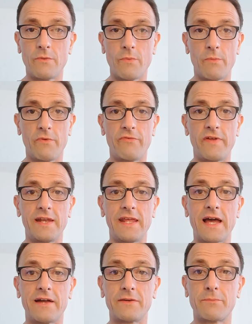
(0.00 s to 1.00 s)
when we're feeling
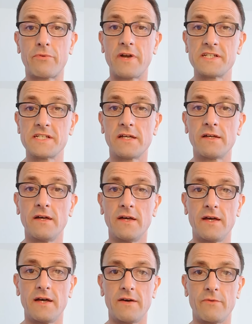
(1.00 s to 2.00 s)
under pressure,
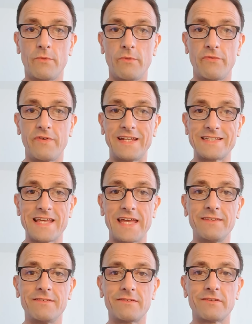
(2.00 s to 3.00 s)
when we're feeling
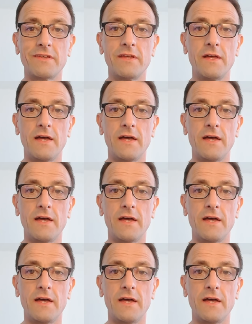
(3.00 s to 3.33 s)
tense,